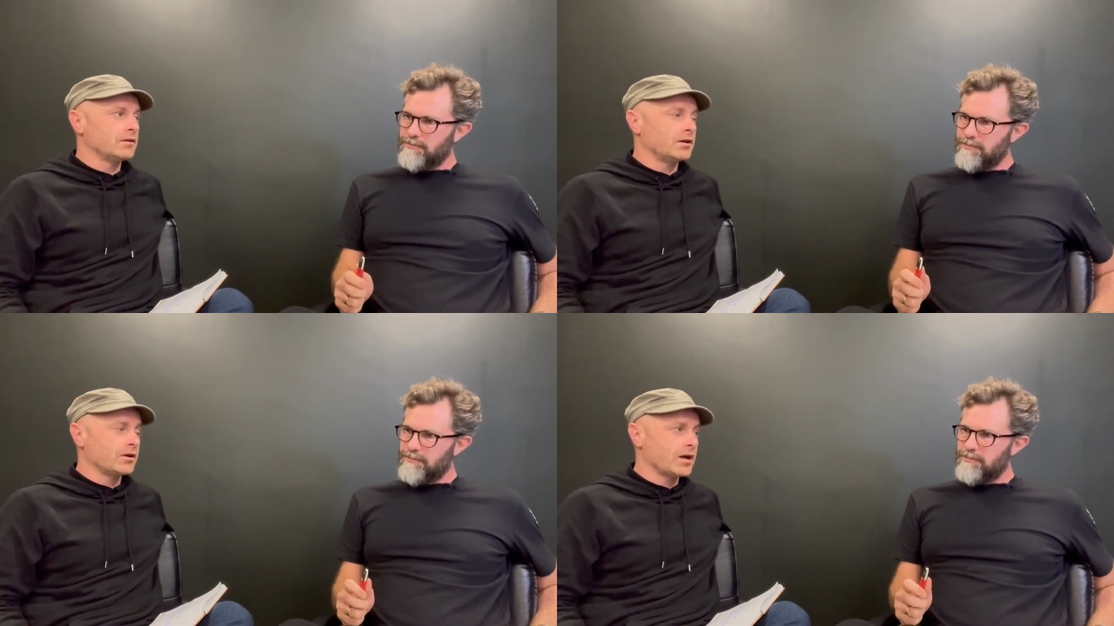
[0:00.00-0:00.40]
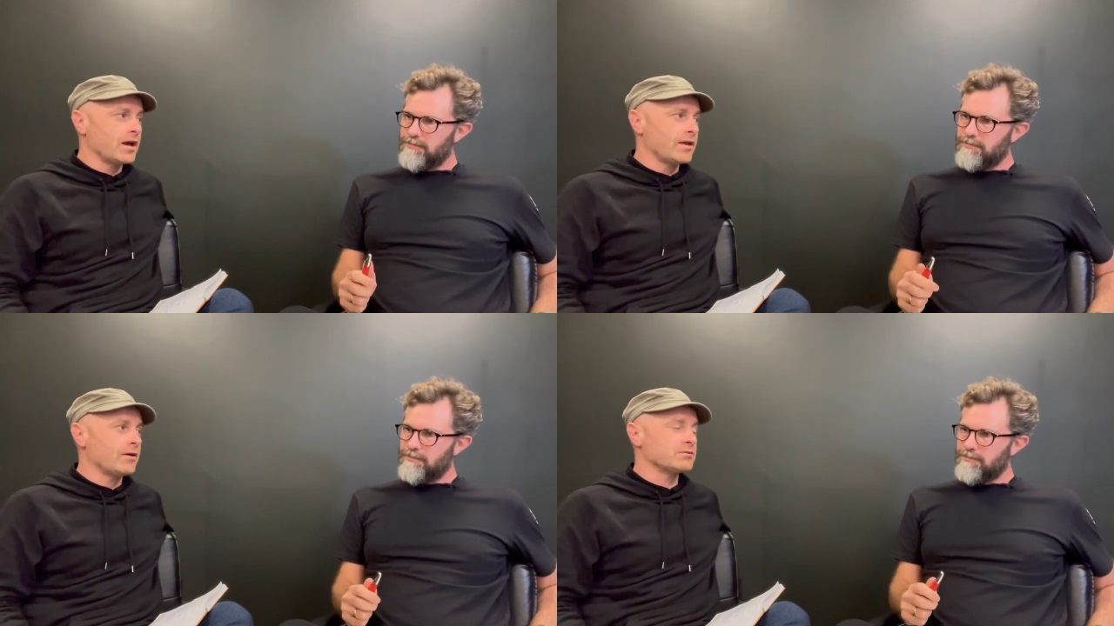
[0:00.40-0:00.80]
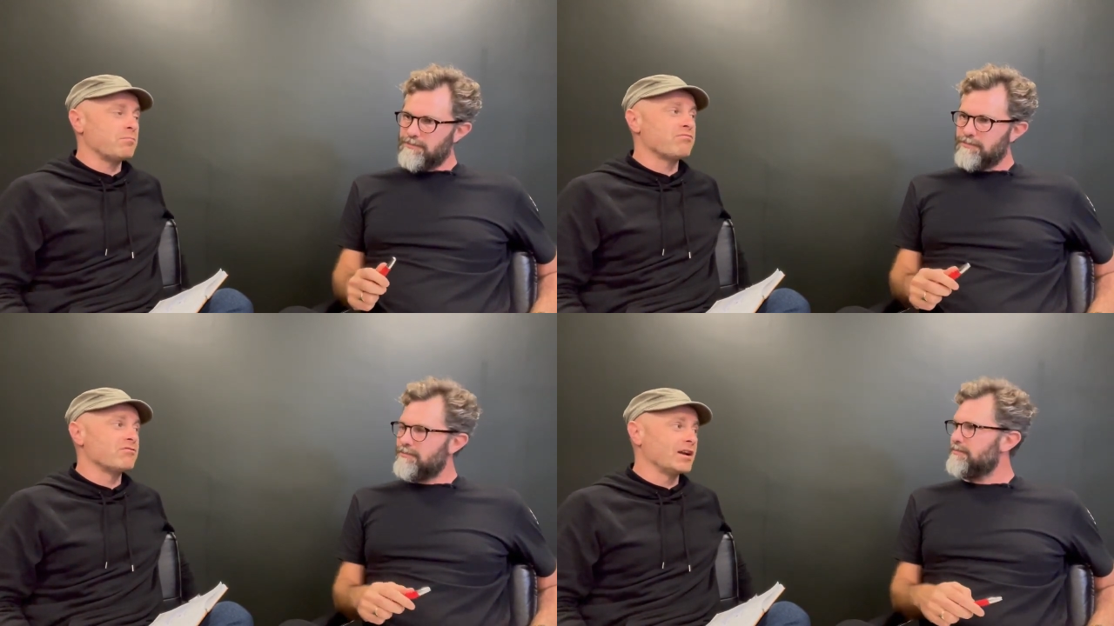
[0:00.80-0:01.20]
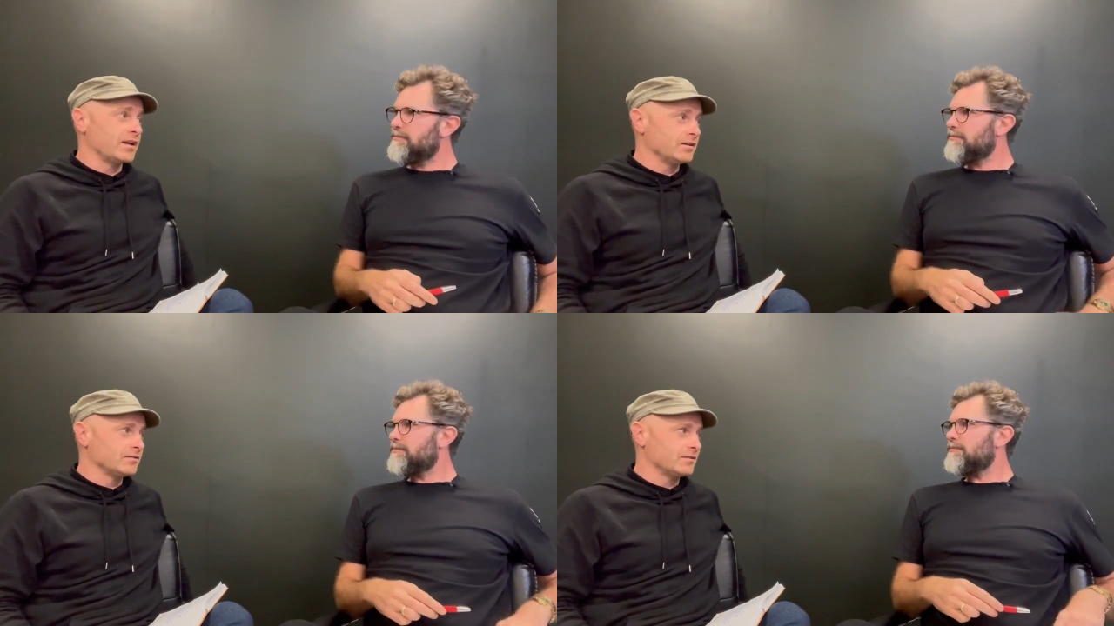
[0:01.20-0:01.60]
Speaker 1: okay, that was
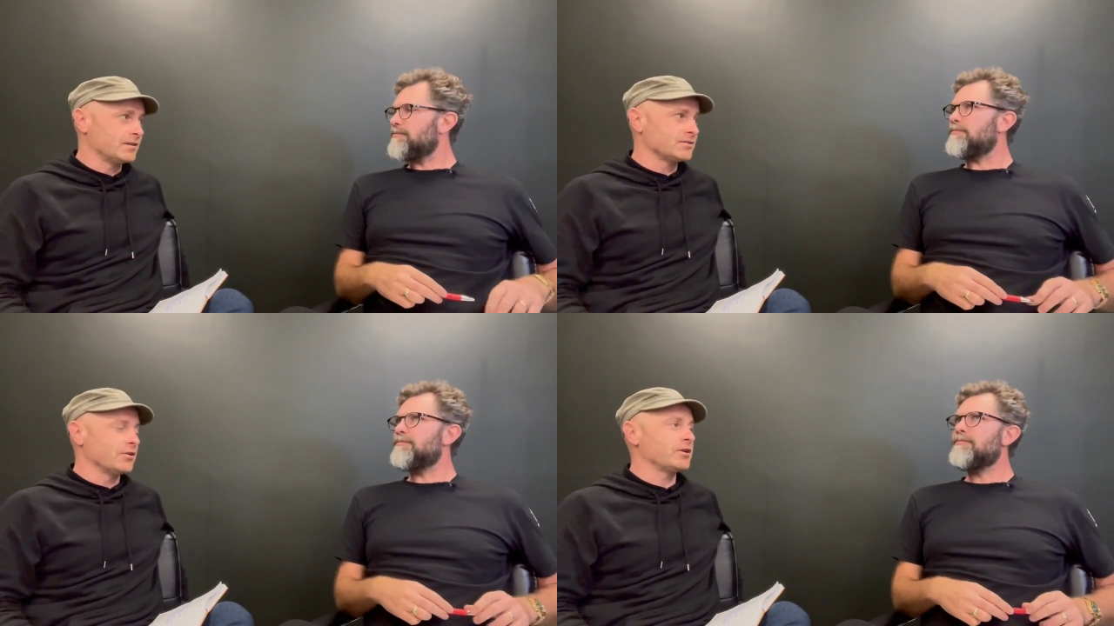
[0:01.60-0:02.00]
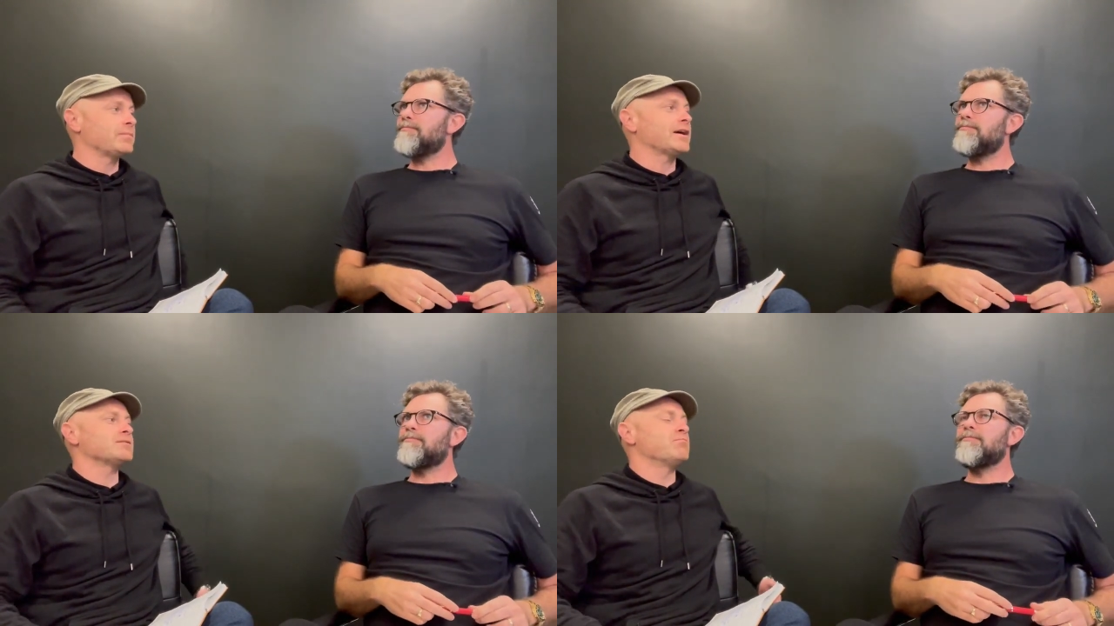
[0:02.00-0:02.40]
brilliant. It's mm -hmm. not mm-hmm. going to be as